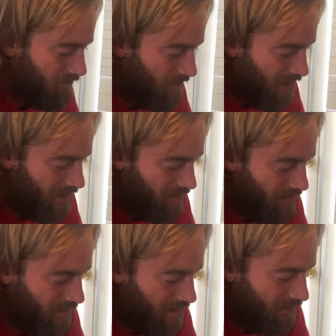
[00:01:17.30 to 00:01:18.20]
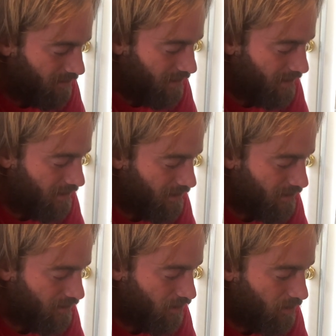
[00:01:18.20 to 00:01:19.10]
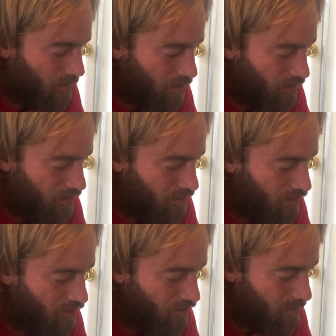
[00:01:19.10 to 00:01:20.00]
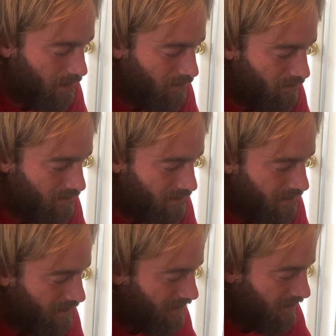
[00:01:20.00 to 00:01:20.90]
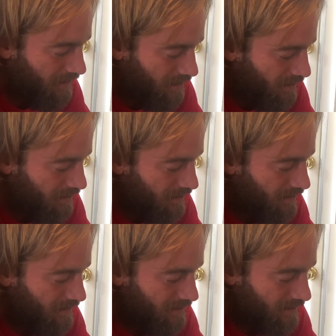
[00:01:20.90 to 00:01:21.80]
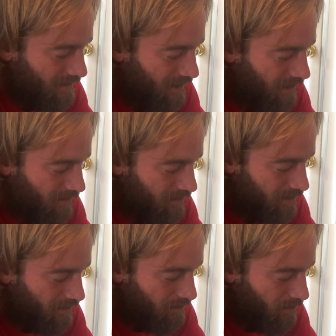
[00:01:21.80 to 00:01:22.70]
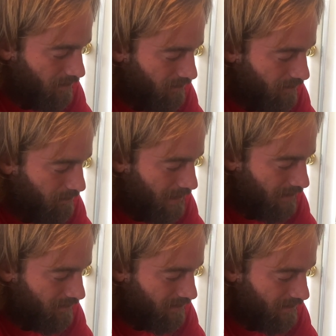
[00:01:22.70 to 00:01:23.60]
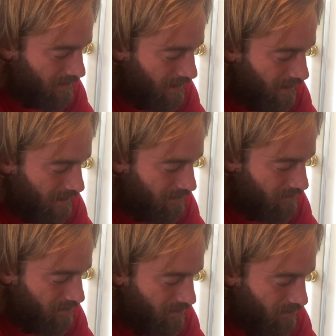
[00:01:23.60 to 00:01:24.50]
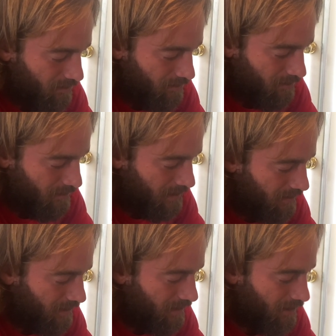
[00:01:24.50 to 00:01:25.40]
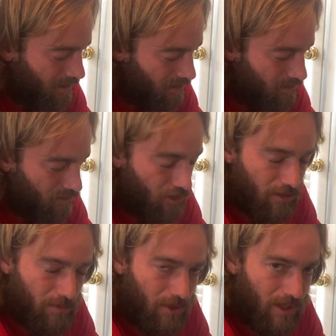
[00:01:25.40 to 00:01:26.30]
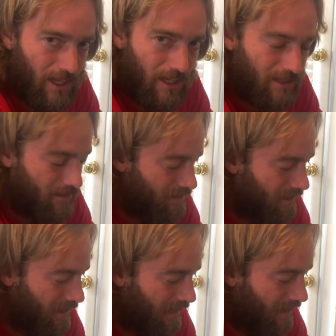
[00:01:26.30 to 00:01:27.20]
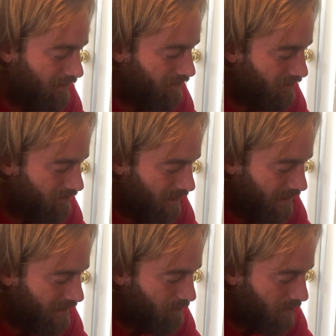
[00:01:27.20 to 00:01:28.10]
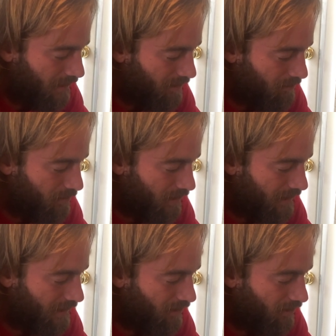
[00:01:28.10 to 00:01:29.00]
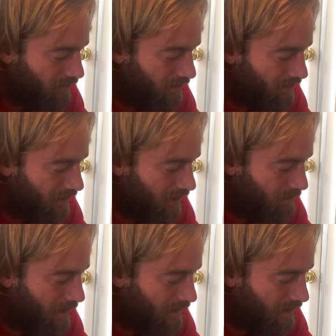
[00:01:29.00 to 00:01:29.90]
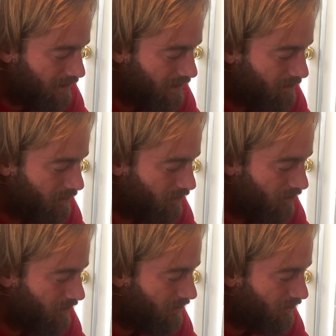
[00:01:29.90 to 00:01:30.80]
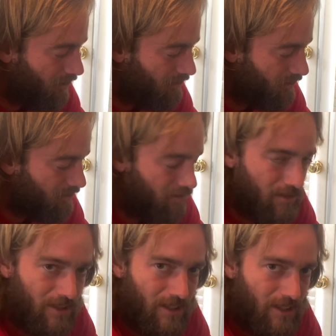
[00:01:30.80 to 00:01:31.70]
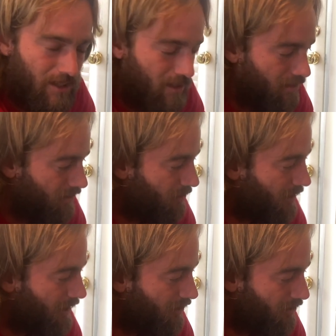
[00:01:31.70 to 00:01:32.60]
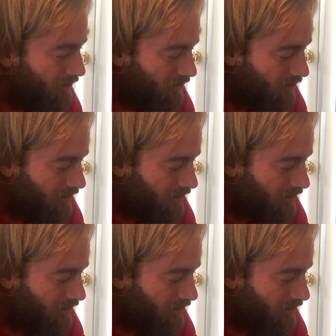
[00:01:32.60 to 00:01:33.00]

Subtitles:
This is the Gerber Sumo. Honestly, one of the best knives with the crossbar lock that I have. I did end up breaking off the stock pocket clip, so this is off of something else.